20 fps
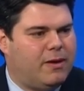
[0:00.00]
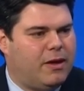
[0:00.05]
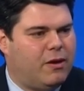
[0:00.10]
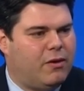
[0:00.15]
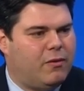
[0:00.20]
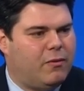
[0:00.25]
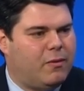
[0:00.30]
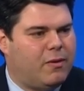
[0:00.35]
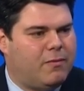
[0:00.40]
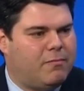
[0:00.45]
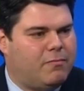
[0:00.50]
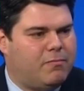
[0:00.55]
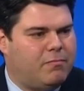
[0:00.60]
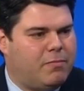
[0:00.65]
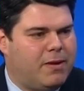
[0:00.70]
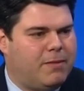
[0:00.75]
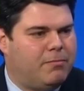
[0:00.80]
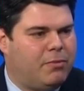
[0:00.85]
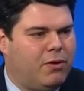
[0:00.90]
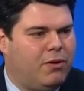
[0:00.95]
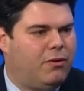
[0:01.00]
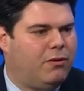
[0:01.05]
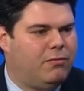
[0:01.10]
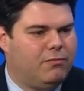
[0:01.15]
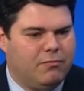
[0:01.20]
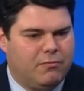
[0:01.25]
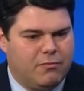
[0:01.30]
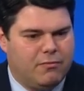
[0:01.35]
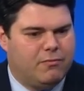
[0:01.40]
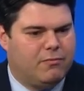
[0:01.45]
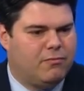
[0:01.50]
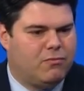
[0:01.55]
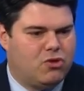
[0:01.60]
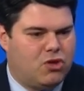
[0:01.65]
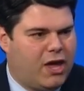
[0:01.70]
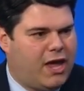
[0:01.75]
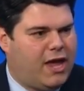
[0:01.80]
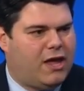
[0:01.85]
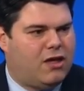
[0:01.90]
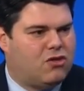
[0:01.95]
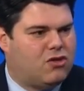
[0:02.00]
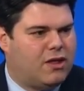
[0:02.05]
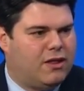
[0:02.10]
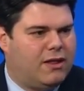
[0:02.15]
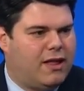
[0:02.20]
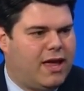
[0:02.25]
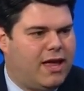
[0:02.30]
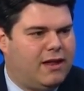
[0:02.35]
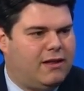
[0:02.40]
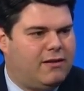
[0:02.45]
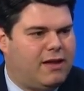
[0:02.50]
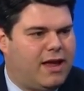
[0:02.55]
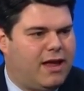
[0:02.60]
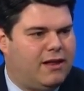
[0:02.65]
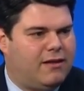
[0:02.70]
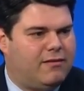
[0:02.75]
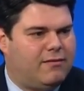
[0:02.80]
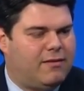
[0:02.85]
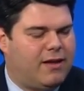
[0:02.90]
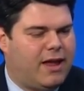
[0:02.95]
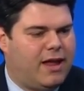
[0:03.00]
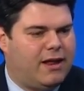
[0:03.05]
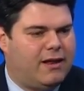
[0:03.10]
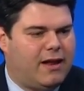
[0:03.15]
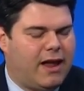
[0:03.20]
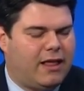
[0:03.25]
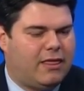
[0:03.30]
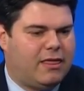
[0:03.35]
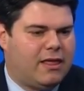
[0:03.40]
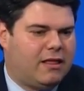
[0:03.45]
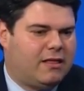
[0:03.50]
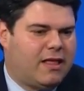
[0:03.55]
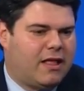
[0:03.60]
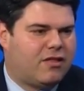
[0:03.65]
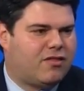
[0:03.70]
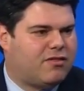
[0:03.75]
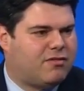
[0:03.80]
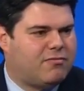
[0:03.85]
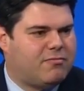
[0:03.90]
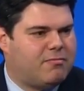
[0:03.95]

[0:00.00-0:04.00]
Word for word: You know, people change, and and and and I think that's